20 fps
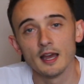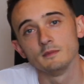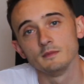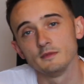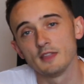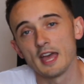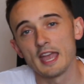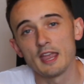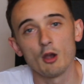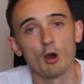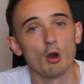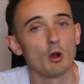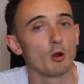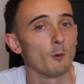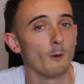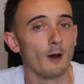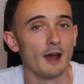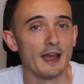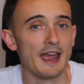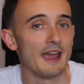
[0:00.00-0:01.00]
They are
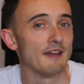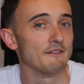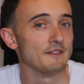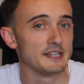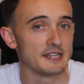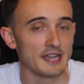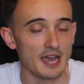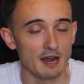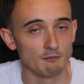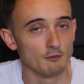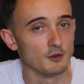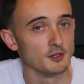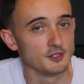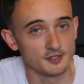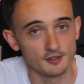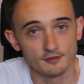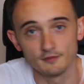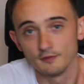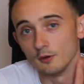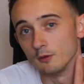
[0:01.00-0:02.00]
quite heavy cameras,
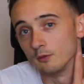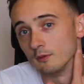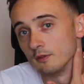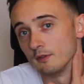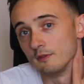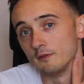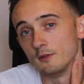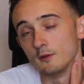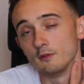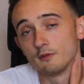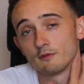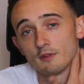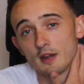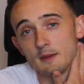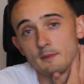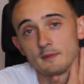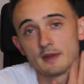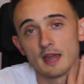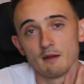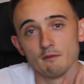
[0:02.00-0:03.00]
the full
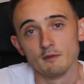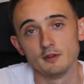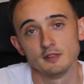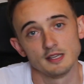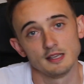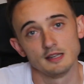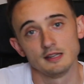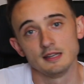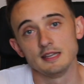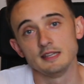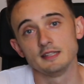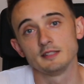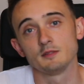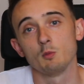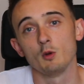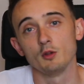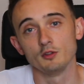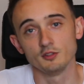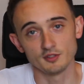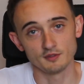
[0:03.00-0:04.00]
frame cameras, at least
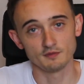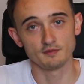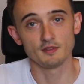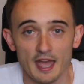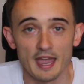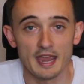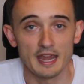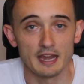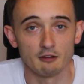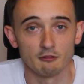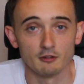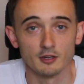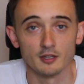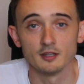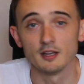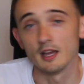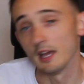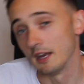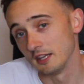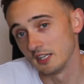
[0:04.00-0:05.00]
ones of that
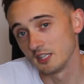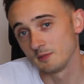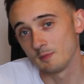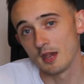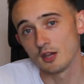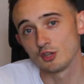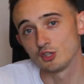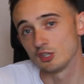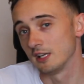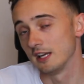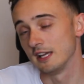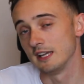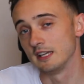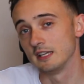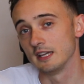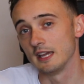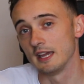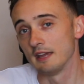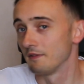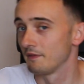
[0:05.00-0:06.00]
era, and
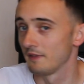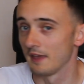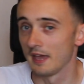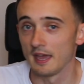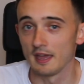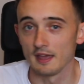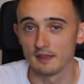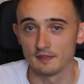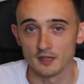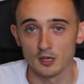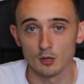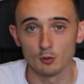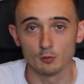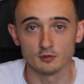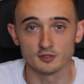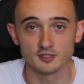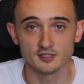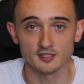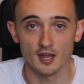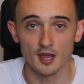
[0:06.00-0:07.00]
especially if they're the
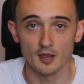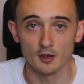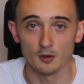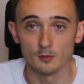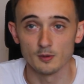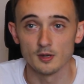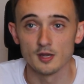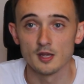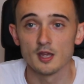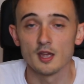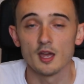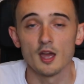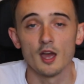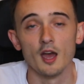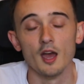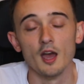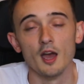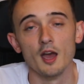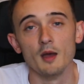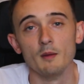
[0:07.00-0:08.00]
old style
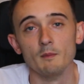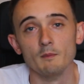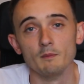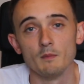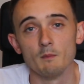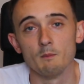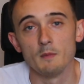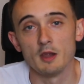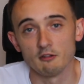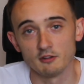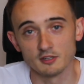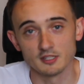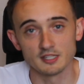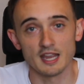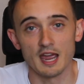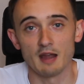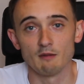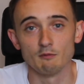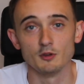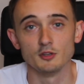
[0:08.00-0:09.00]
mirrored
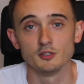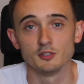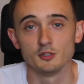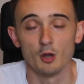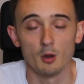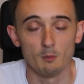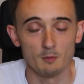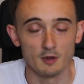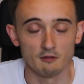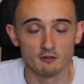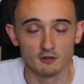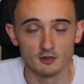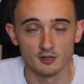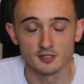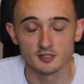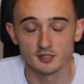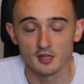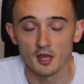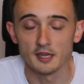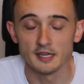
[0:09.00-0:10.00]
cameras, not
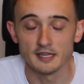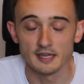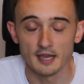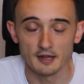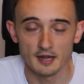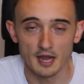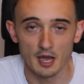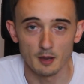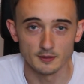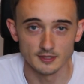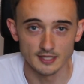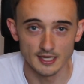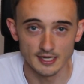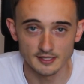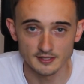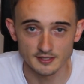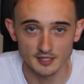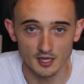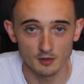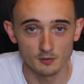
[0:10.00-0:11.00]
mirrorless like you get
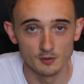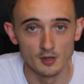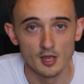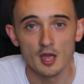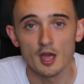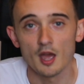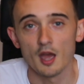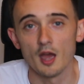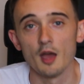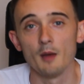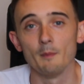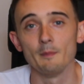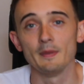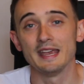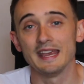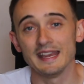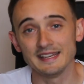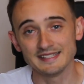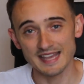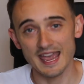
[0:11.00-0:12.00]
nowadays. So
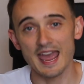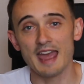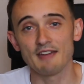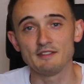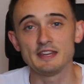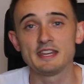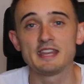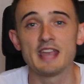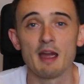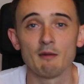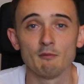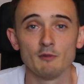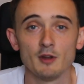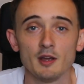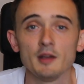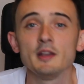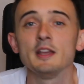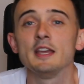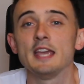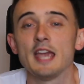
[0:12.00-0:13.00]
it is a heavy
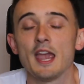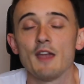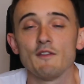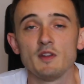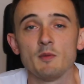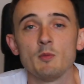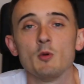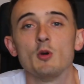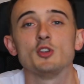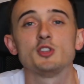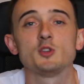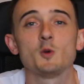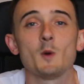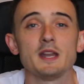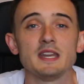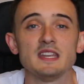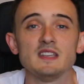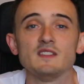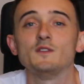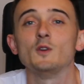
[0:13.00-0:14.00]
camera. If you put a
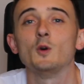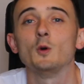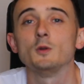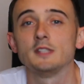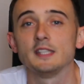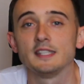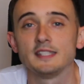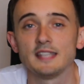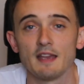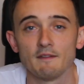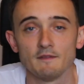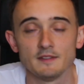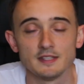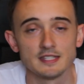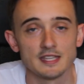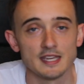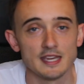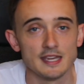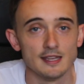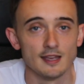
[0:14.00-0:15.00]

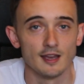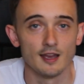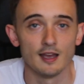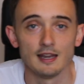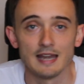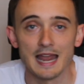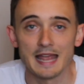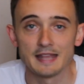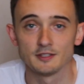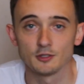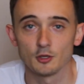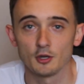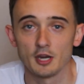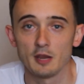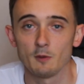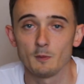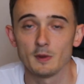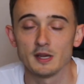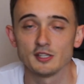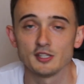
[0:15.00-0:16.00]
24-70 lens on
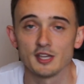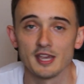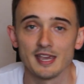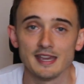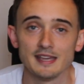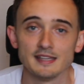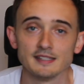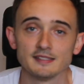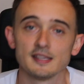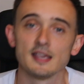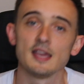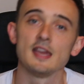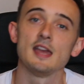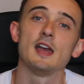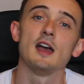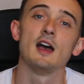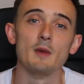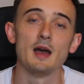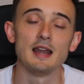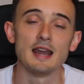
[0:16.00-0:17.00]
it, which is
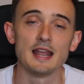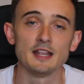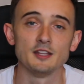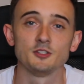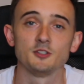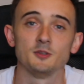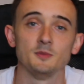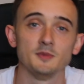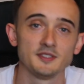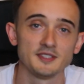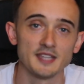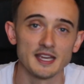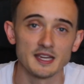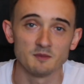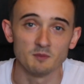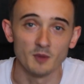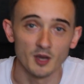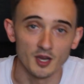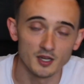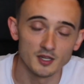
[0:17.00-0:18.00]
a lens from
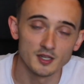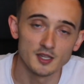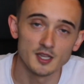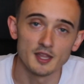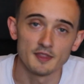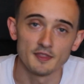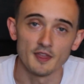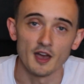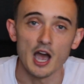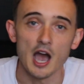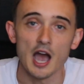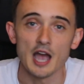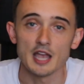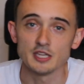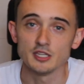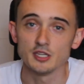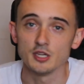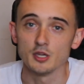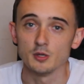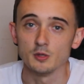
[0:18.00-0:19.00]
Sigma that I
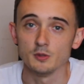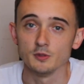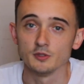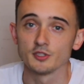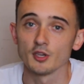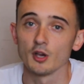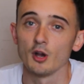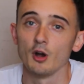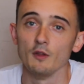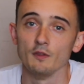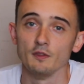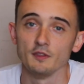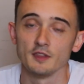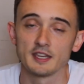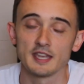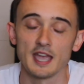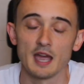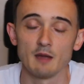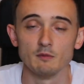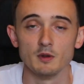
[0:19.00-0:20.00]
use on the
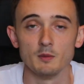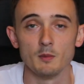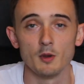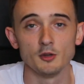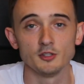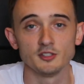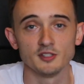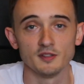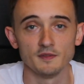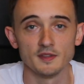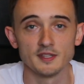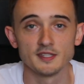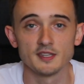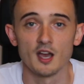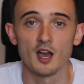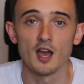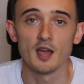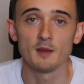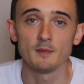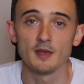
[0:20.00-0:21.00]
camera most of the
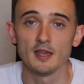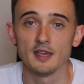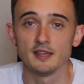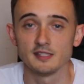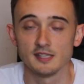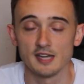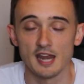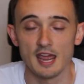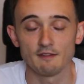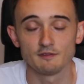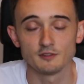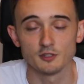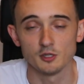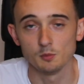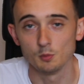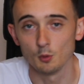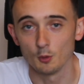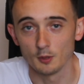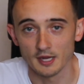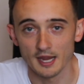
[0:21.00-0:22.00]
time, it's an
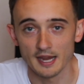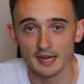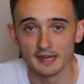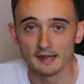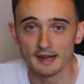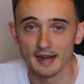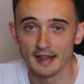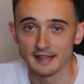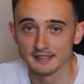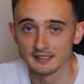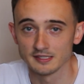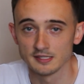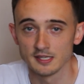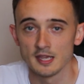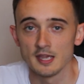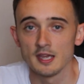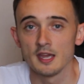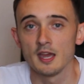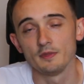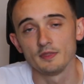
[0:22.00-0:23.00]
f2.8 lens.
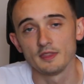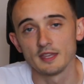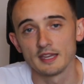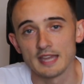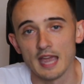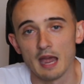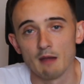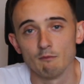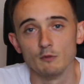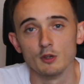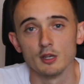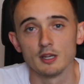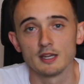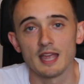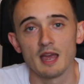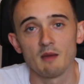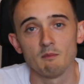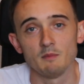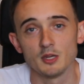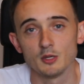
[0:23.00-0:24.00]
The camera
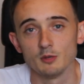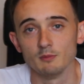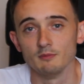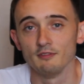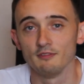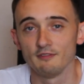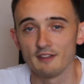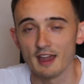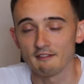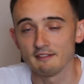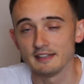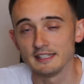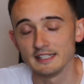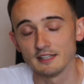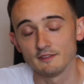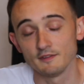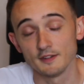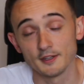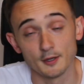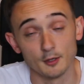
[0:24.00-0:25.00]
can become very
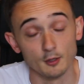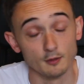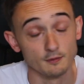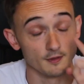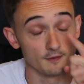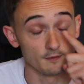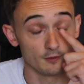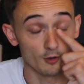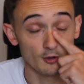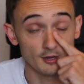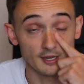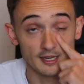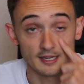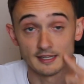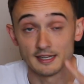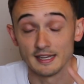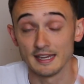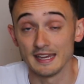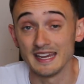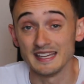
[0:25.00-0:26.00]
difficult for
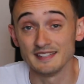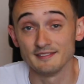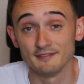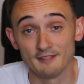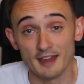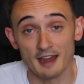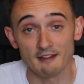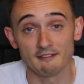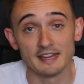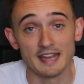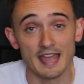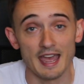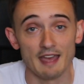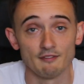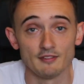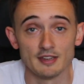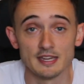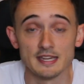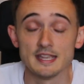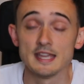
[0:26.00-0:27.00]
vlogging. It is very
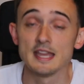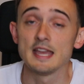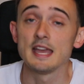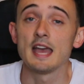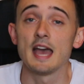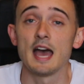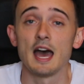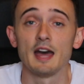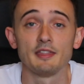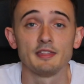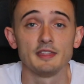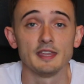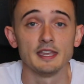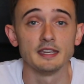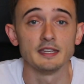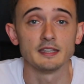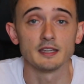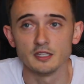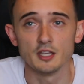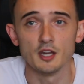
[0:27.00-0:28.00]
heavy. I
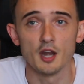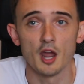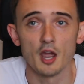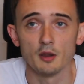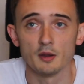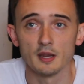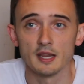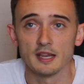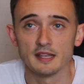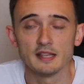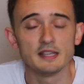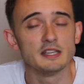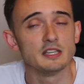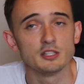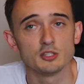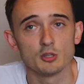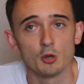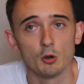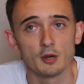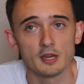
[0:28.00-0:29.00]
think,
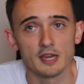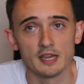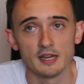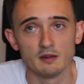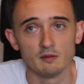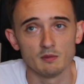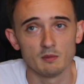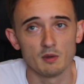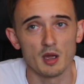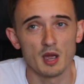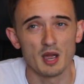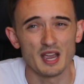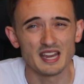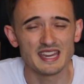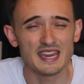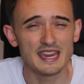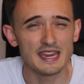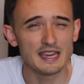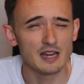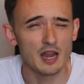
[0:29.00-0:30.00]
you're talking 1.5
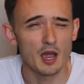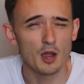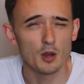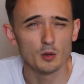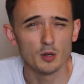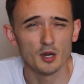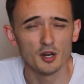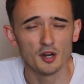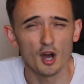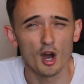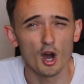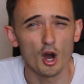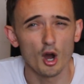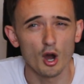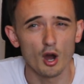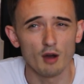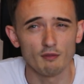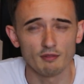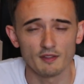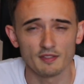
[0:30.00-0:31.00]
kilos,
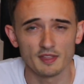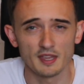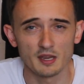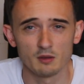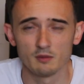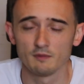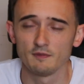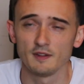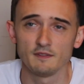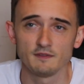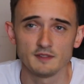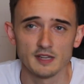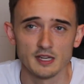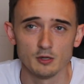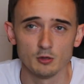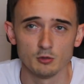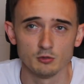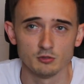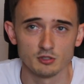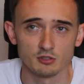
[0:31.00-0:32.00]
I think
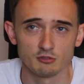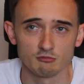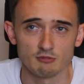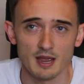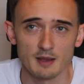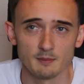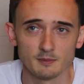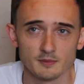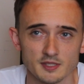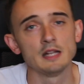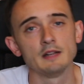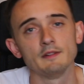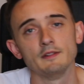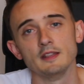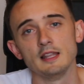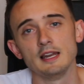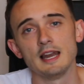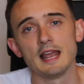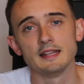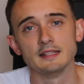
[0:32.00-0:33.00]
1,500 grams for
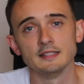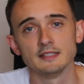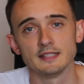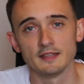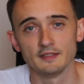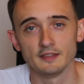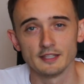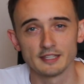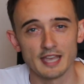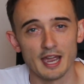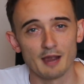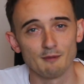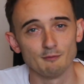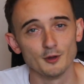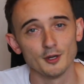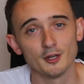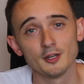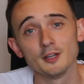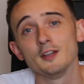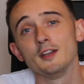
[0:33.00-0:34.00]
the lens and the
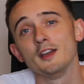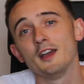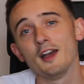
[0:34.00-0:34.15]
camera.